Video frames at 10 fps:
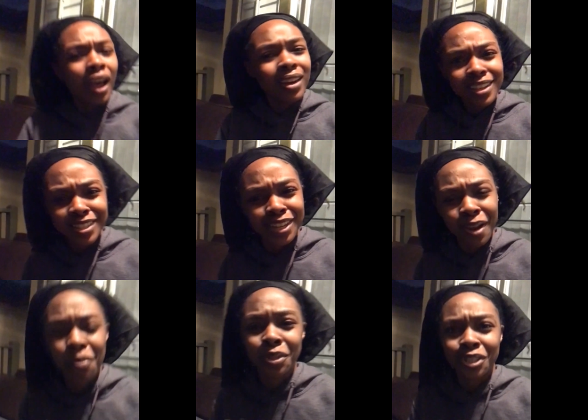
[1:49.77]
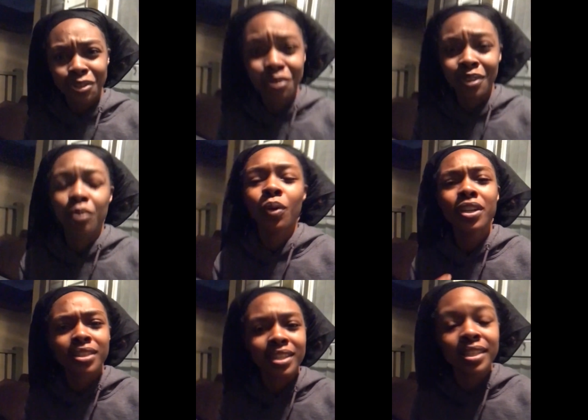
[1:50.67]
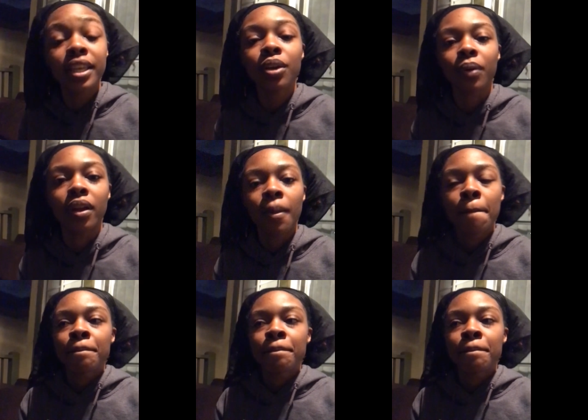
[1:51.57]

i need to know what you're doing and what is the secret